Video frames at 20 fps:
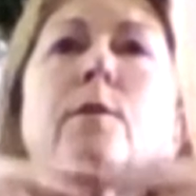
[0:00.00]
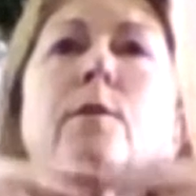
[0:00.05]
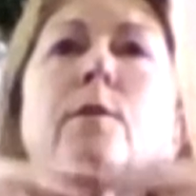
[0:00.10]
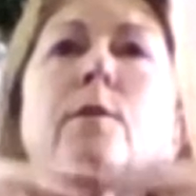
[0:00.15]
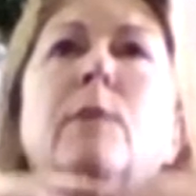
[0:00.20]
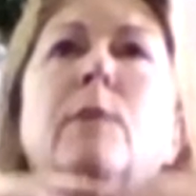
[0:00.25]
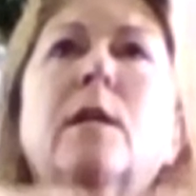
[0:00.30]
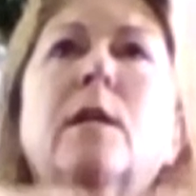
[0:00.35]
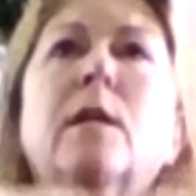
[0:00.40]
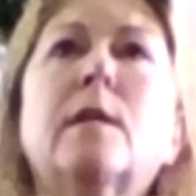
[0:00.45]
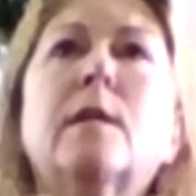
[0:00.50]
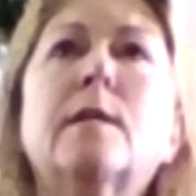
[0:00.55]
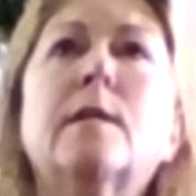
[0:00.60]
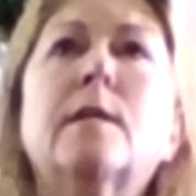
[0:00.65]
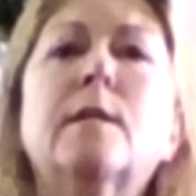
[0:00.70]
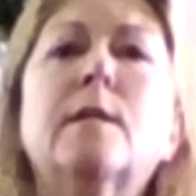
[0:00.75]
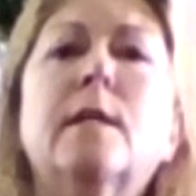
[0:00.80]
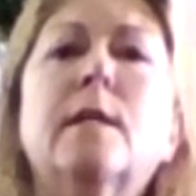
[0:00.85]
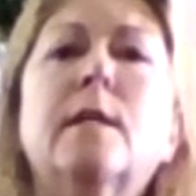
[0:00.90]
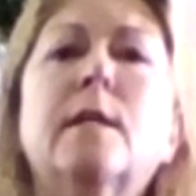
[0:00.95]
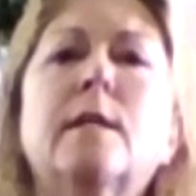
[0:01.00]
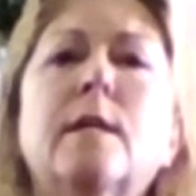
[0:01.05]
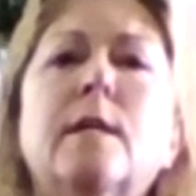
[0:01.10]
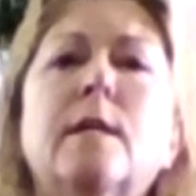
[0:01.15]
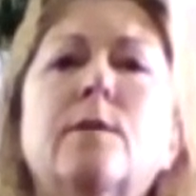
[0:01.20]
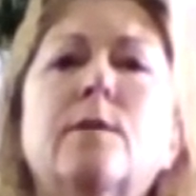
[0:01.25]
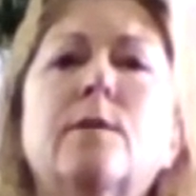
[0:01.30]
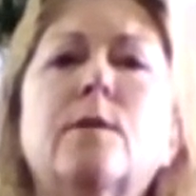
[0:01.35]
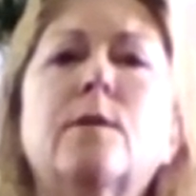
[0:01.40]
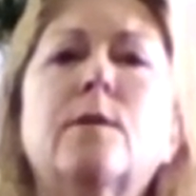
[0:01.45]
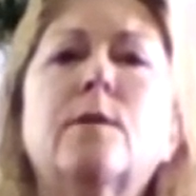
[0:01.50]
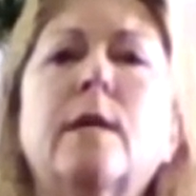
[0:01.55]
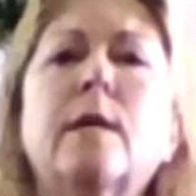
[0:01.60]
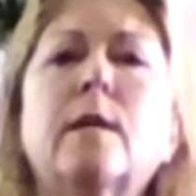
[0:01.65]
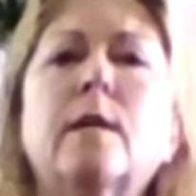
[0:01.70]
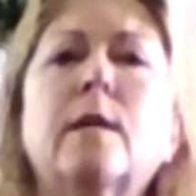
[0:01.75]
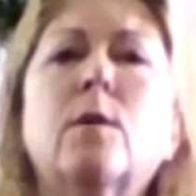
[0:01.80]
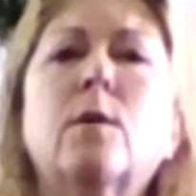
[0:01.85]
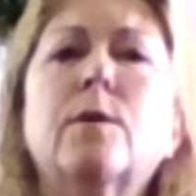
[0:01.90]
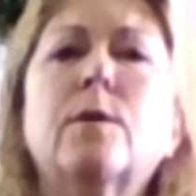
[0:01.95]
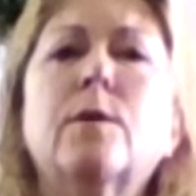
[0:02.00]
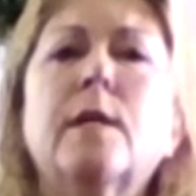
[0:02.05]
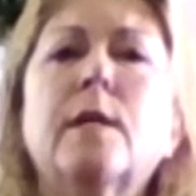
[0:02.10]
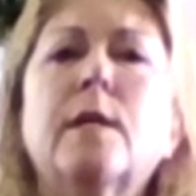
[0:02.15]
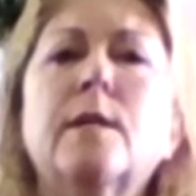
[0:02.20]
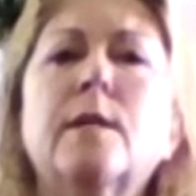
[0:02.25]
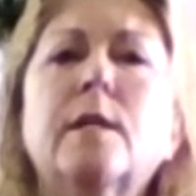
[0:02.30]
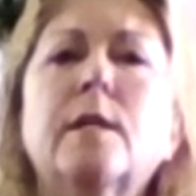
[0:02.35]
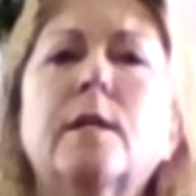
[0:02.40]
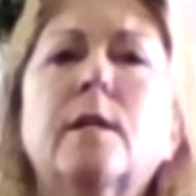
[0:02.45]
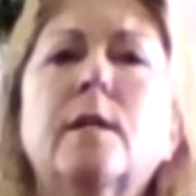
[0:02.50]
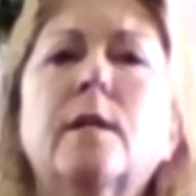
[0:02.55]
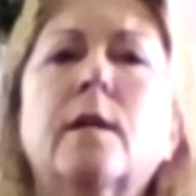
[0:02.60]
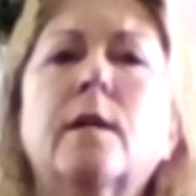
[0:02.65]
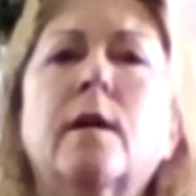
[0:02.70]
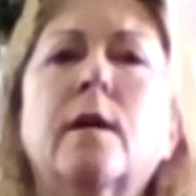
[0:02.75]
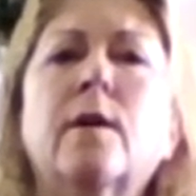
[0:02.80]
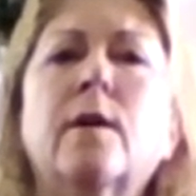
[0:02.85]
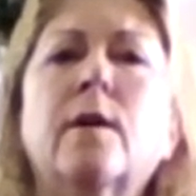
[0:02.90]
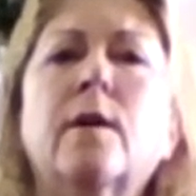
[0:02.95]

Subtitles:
middle dantian, down to that lower dantian area.